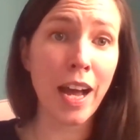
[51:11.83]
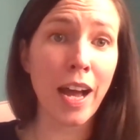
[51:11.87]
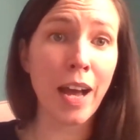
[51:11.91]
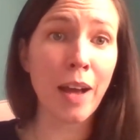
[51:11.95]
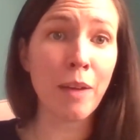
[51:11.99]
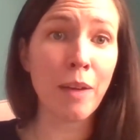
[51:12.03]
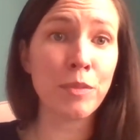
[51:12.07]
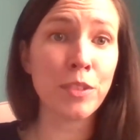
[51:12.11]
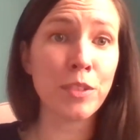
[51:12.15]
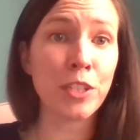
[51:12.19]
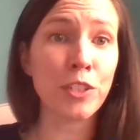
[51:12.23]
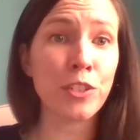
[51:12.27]

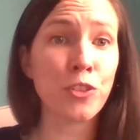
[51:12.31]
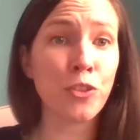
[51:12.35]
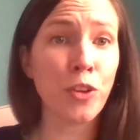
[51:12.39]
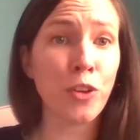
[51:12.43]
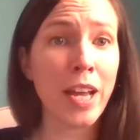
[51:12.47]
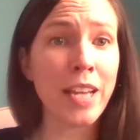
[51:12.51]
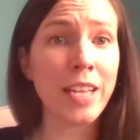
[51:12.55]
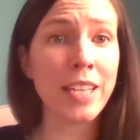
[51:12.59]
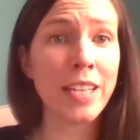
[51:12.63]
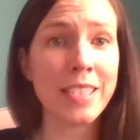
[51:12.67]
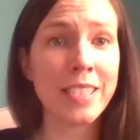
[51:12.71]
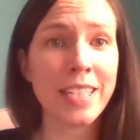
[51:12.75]
um, to
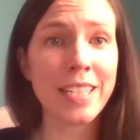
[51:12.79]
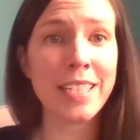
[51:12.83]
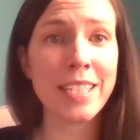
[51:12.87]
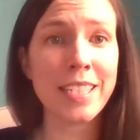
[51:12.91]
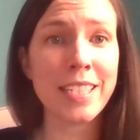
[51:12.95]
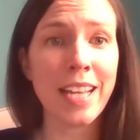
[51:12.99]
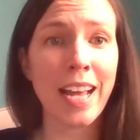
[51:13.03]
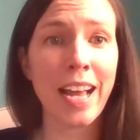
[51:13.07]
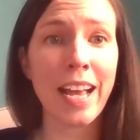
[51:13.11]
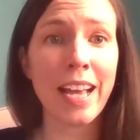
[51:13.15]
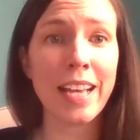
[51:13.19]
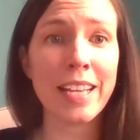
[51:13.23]
try to
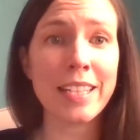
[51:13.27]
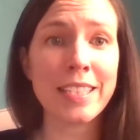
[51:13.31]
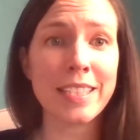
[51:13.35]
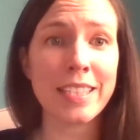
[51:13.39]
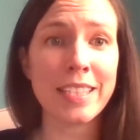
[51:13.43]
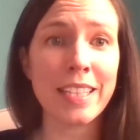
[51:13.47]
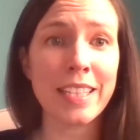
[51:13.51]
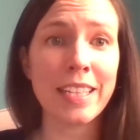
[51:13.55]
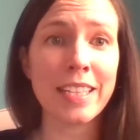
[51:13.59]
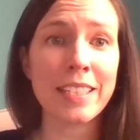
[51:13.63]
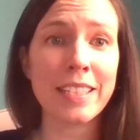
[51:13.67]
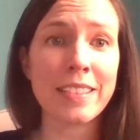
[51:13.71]
digitize
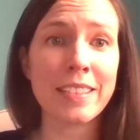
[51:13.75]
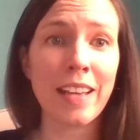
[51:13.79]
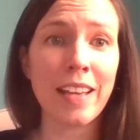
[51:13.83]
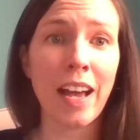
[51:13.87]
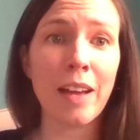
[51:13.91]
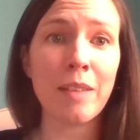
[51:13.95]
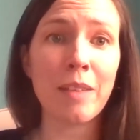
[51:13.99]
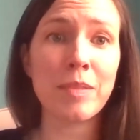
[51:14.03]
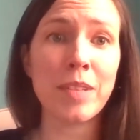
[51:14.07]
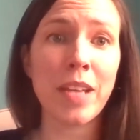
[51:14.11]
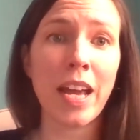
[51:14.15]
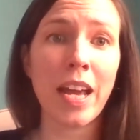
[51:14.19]
this
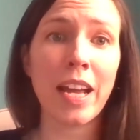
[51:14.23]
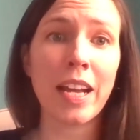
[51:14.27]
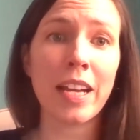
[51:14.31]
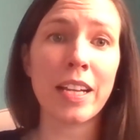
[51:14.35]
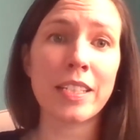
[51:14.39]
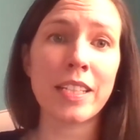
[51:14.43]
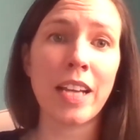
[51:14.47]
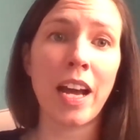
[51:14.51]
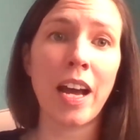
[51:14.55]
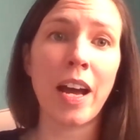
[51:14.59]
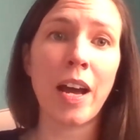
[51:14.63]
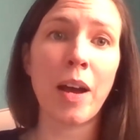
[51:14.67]

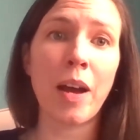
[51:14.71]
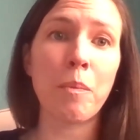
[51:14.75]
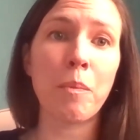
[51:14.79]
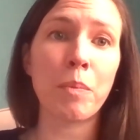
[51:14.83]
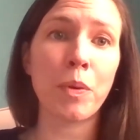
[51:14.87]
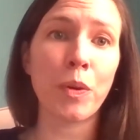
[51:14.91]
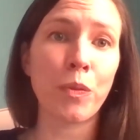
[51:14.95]
object um,